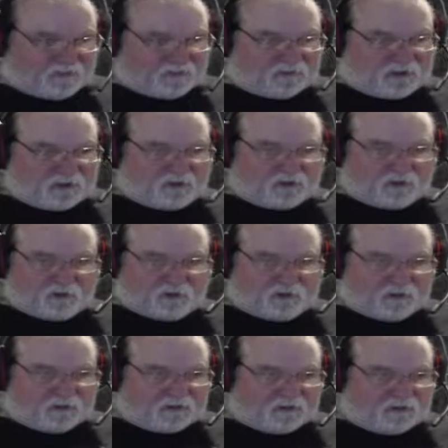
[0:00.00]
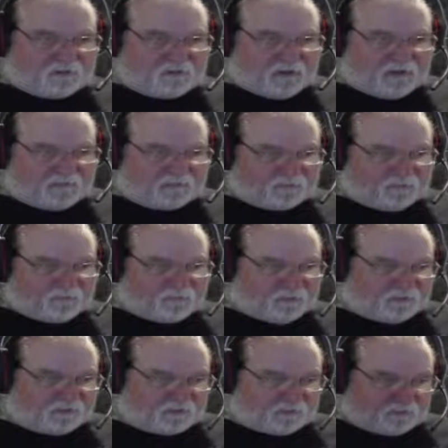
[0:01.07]
that true? And I see we have some
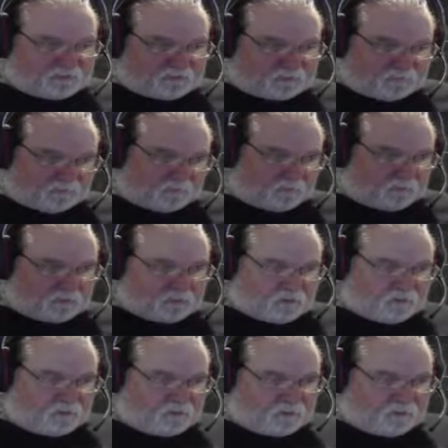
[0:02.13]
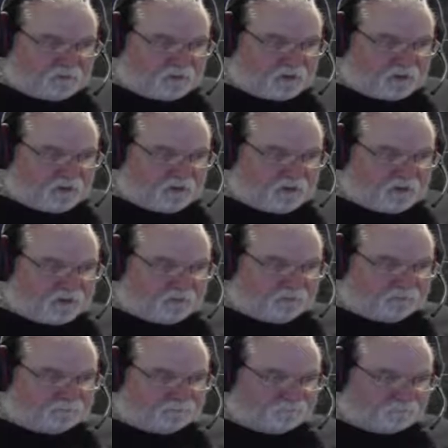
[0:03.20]
fuzziness going on right here.
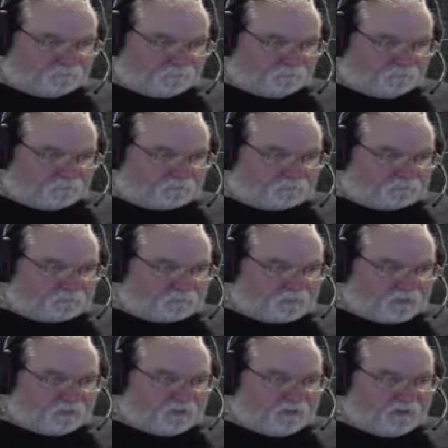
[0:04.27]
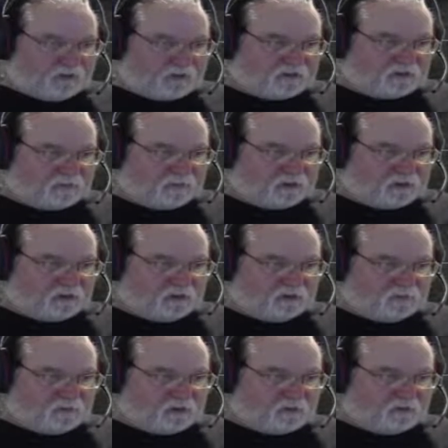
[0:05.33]
And that's
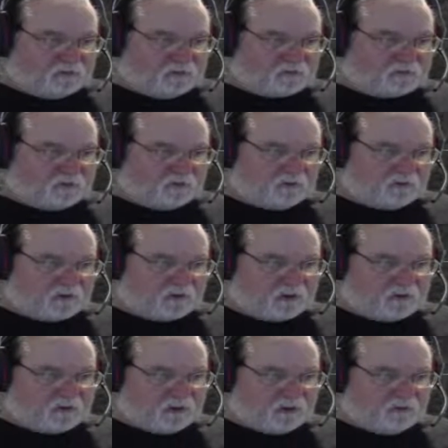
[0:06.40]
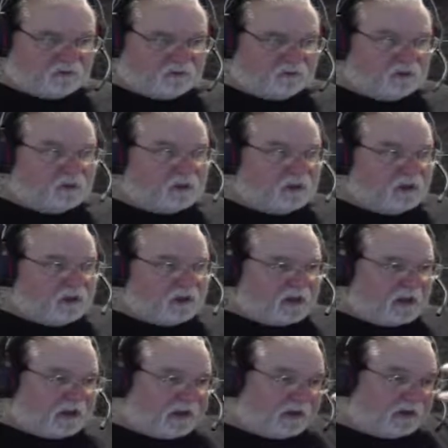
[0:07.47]
because my green screen's at an angle
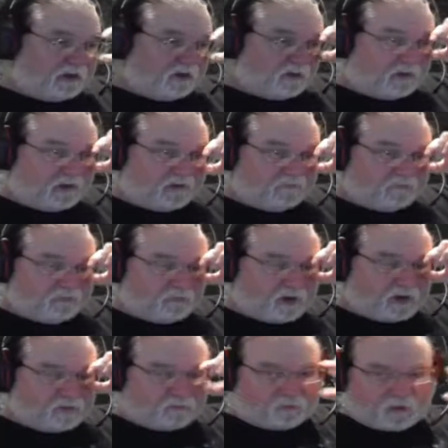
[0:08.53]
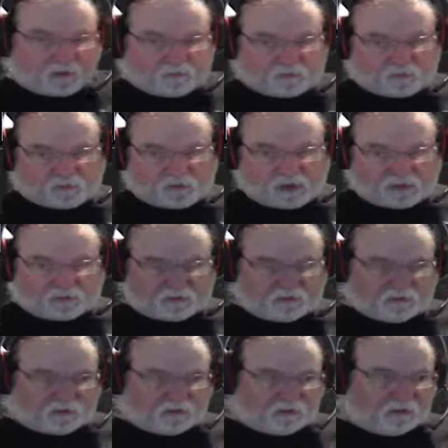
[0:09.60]
and I don't have the right proper
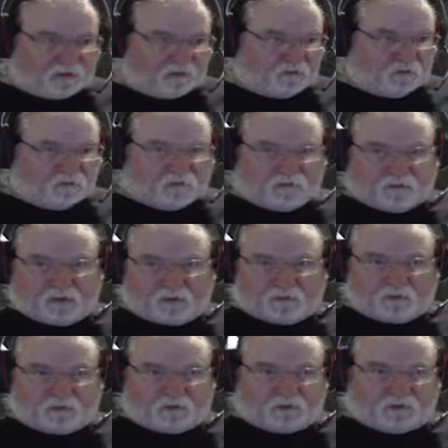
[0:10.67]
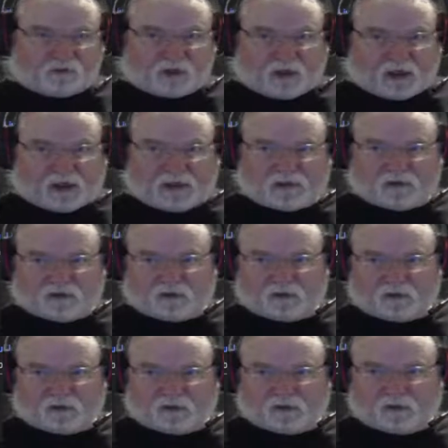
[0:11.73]
lighting on, nor am I going to change
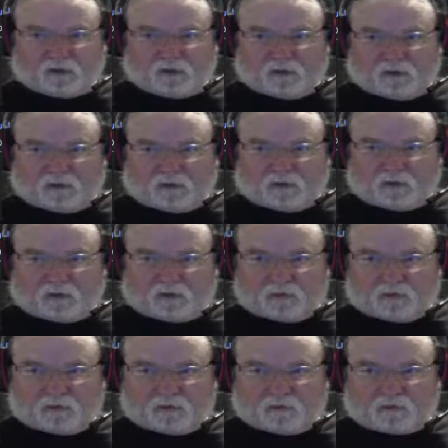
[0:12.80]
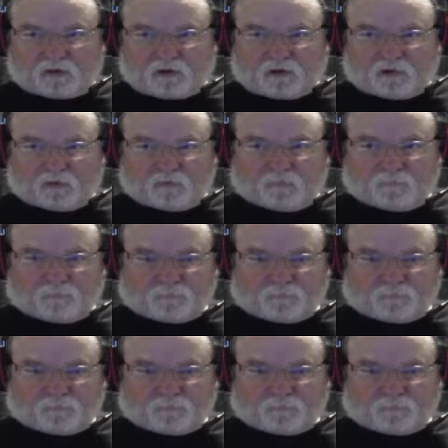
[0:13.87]
it. So